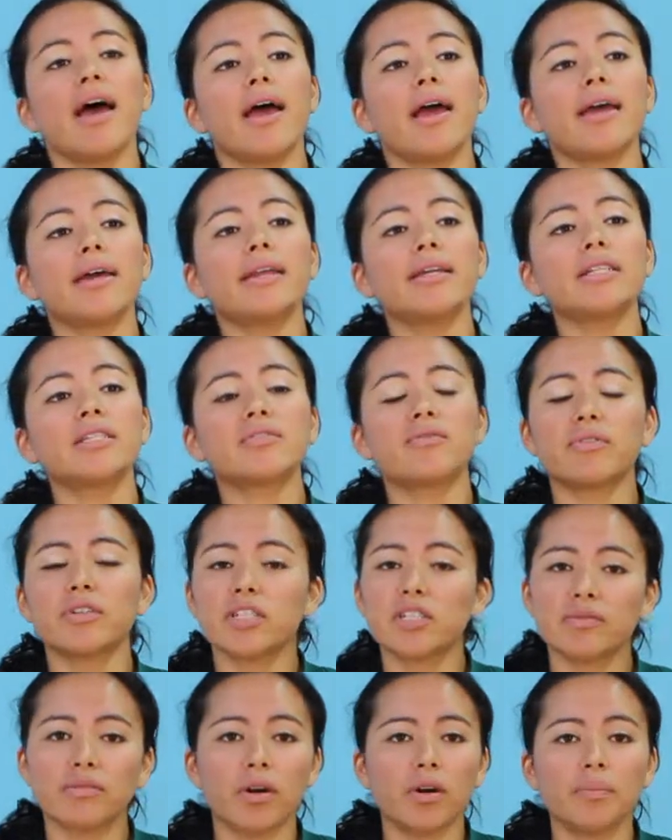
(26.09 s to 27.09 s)
And it's
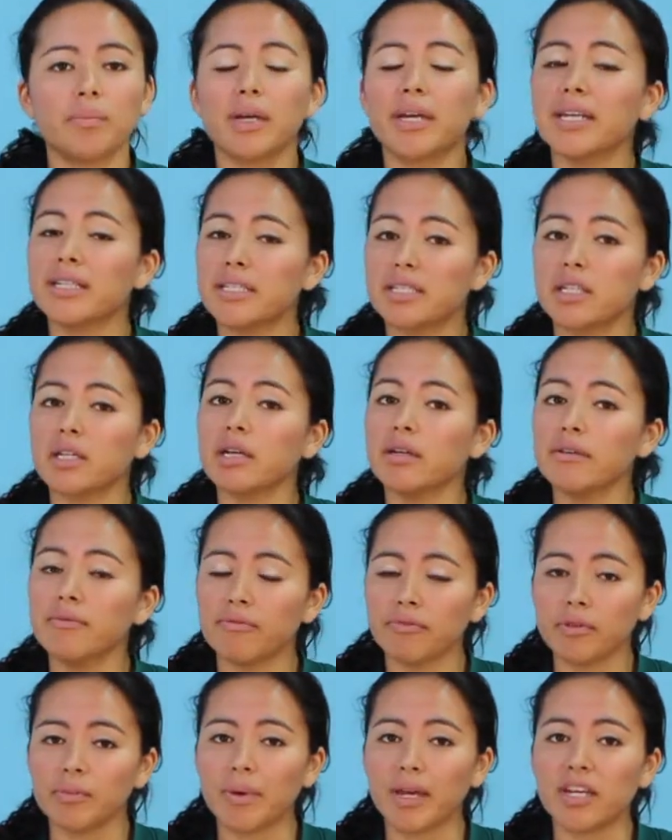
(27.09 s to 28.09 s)
first of all because
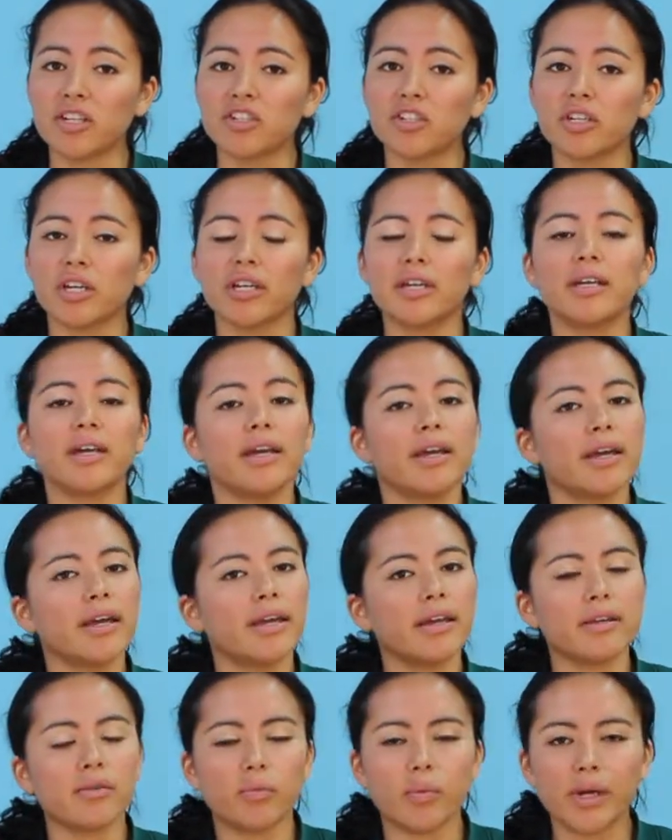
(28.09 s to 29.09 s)
inflammation,
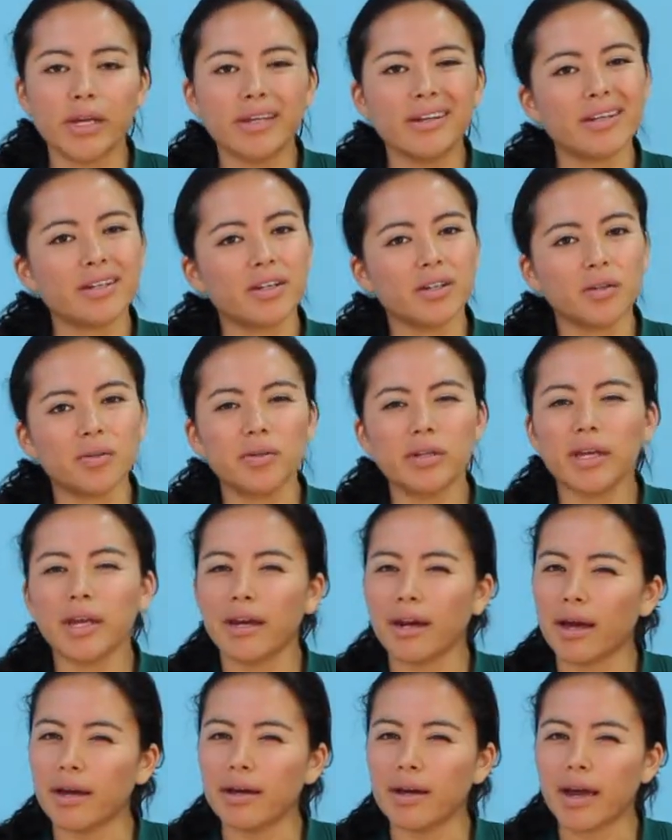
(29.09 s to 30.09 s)
wheat and gluten
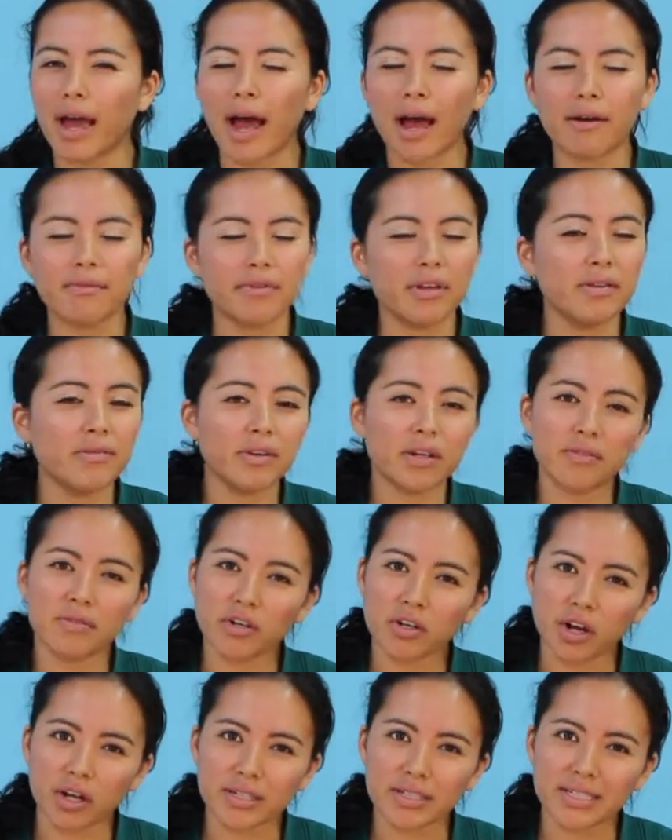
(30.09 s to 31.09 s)
can have, even if
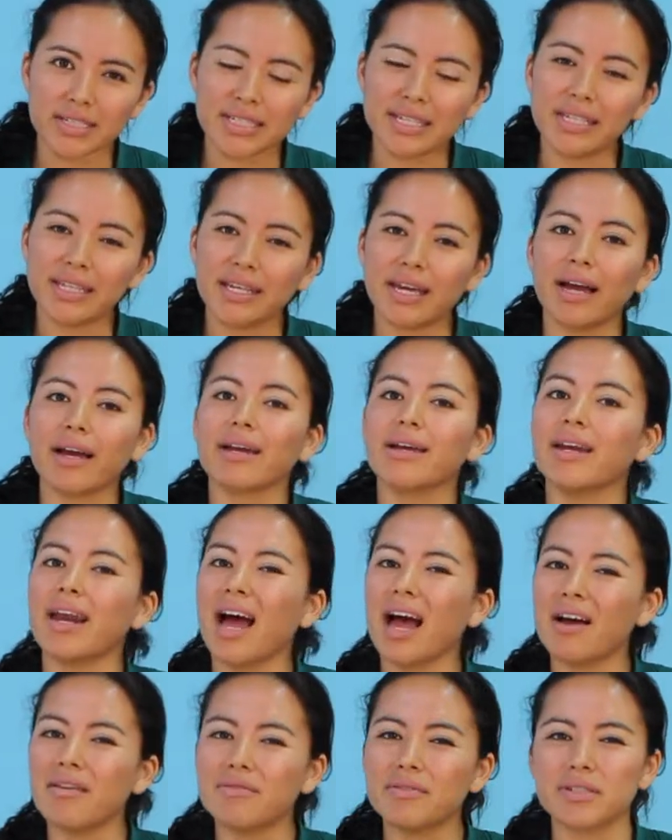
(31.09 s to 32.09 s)
you're not celiac, can
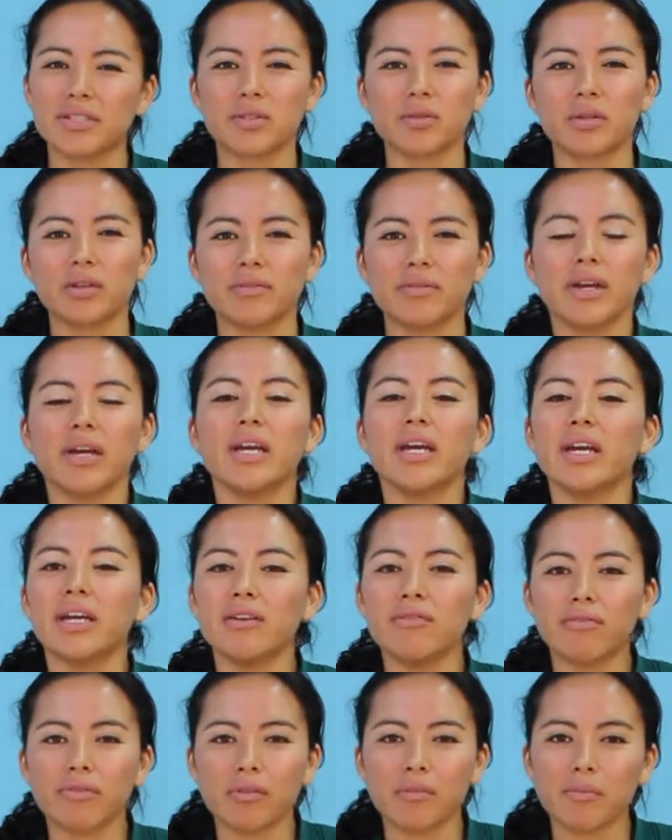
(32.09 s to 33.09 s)
have a sort of
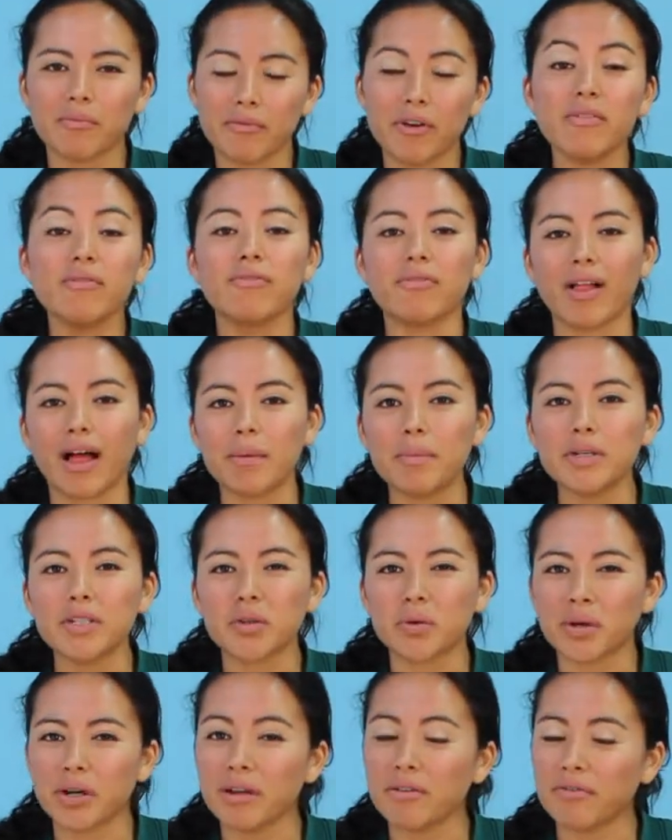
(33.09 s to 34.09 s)

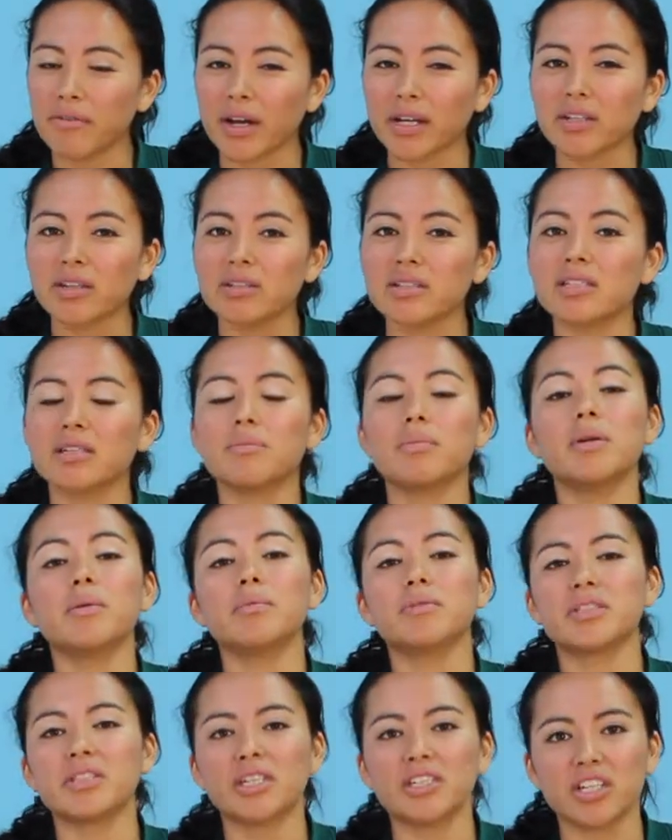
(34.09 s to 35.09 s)
inflammatory effect on some
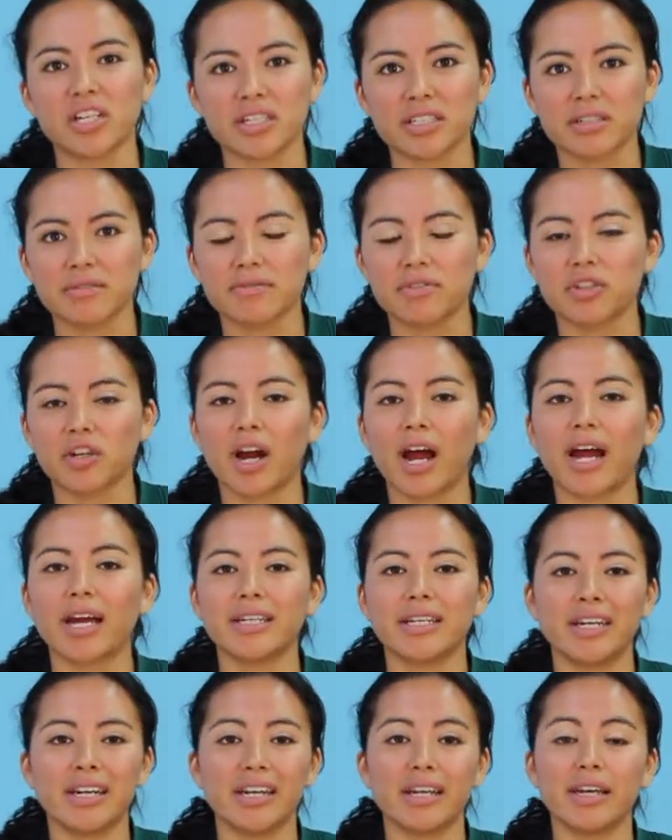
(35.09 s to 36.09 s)
people's digestive
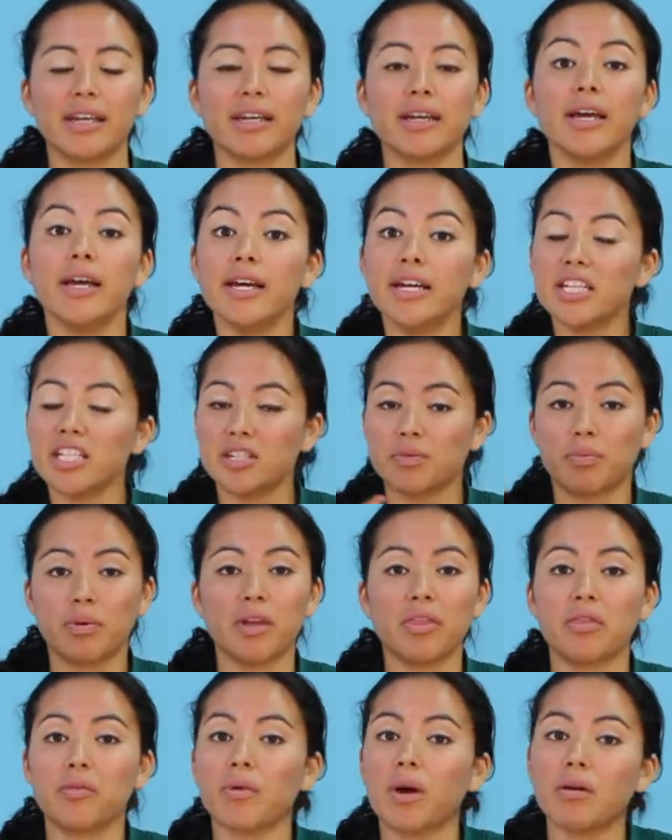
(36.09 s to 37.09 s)
tract, and it can
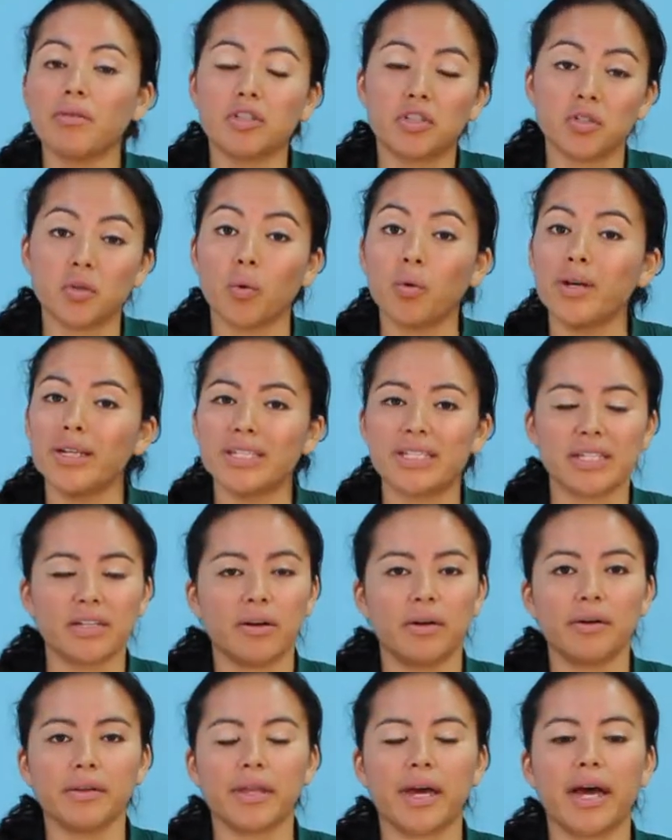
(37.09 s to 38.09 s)
spread throughout joints and
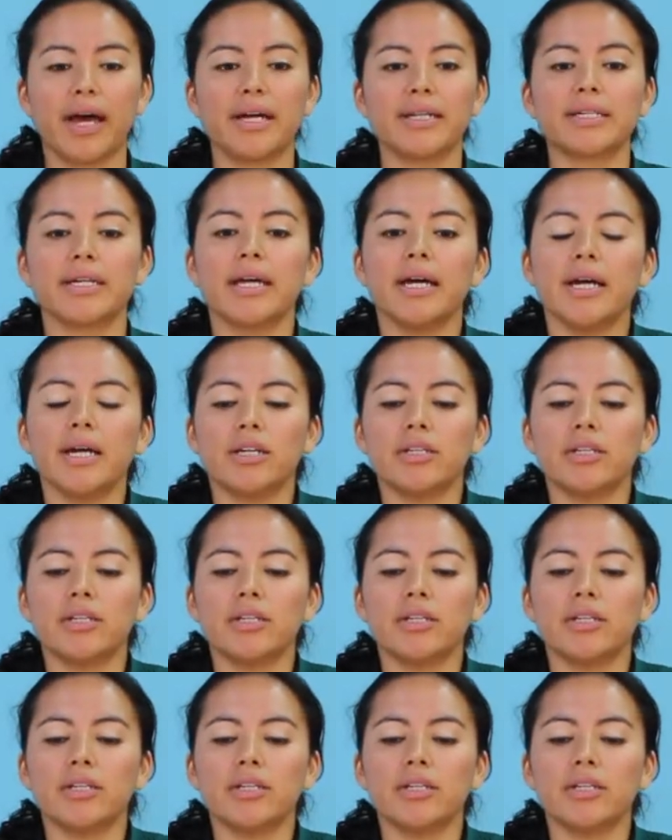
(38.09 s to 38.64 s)
all that.